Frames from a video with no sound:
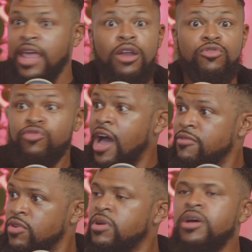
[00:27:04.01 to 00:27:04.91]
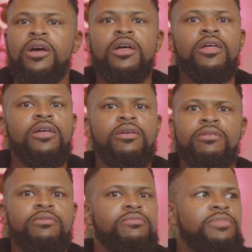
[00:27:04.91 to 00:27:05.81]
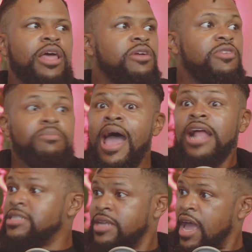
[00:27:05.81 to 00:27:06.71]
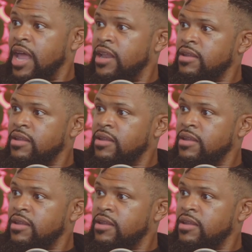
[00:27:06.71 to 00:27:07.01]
They don't travel. They don't even imagine that.